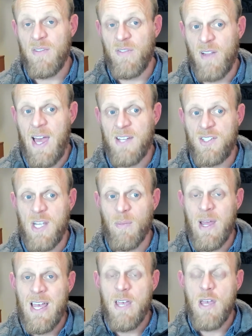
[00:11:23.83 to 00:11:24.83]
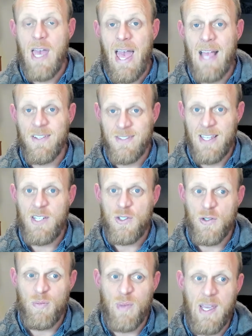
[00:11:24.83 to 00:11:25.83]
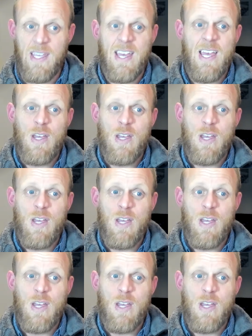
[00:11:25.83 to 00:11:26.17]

flagship, as they should be,